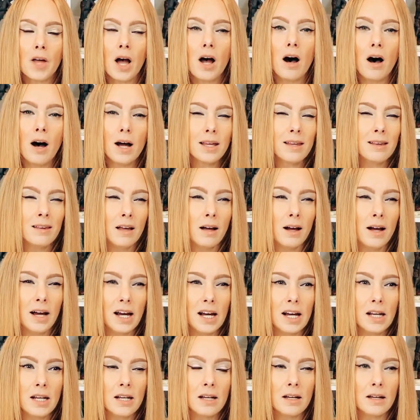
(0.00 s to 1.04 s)

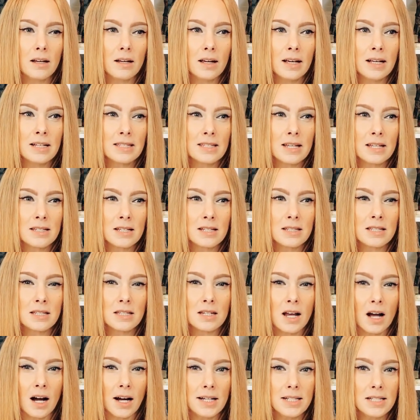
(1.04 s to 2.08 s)
Online, it says it's
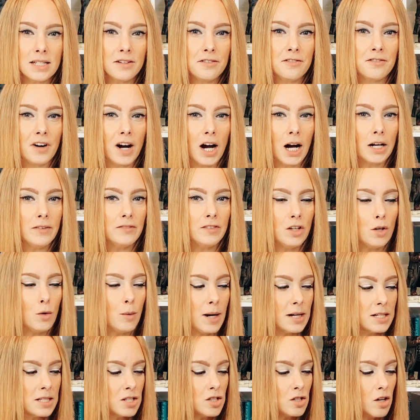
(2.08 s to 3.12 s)
ninety-five U
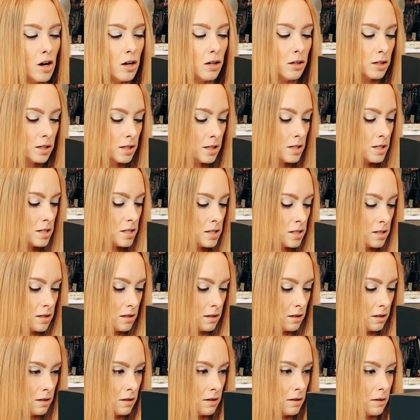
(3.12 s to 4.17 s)
S dollars,
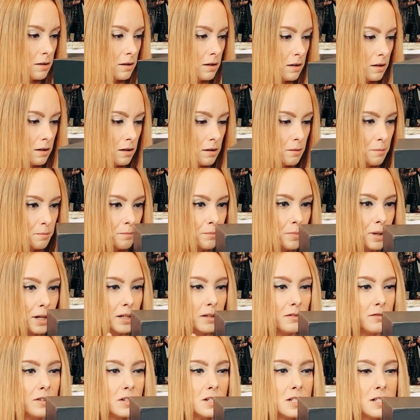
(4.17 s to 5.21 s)

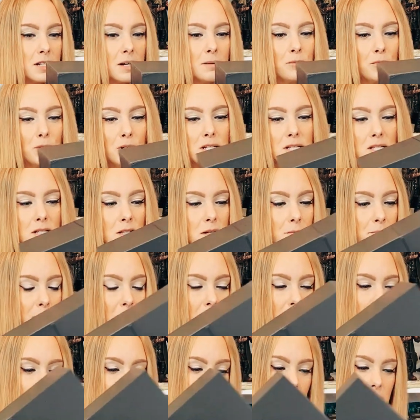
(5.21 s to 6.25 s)
but for some reason the
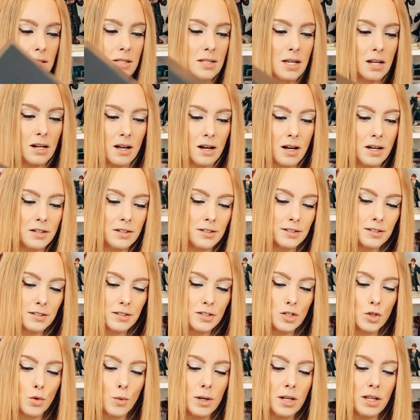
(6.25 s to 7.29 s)
box said one
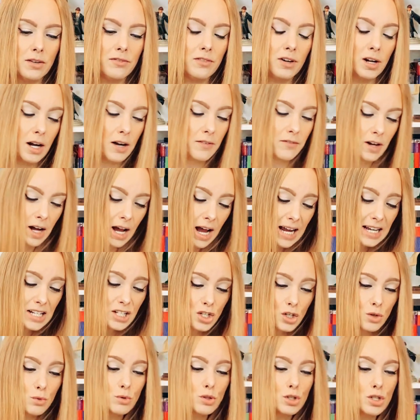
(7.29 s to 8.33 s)
hundred twenty-five. I
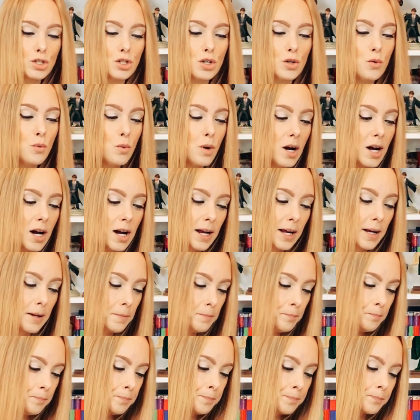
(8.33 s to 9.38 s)
don't know why.
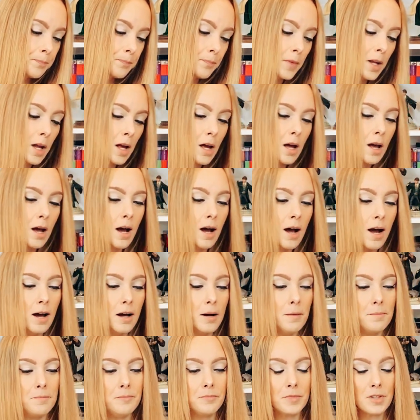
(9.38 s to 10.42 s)

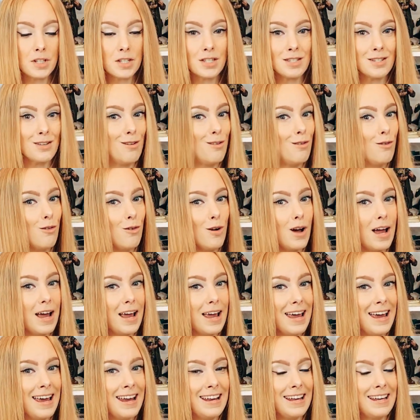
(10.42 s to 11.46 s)
Um, so
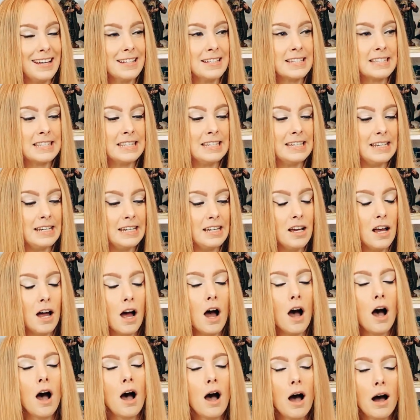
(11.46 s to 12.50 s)
it is the
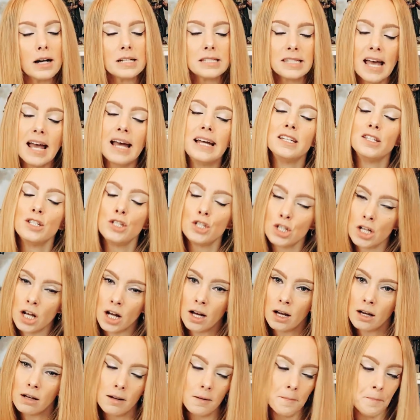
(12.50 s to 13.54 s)
Hog's Head
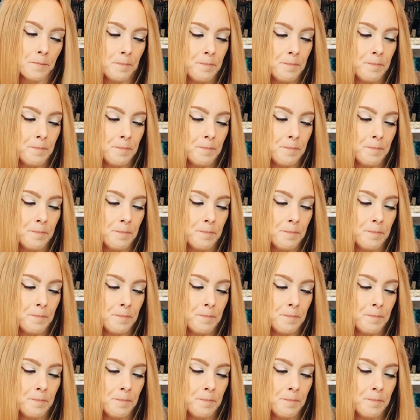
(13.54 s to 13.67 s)
Jug.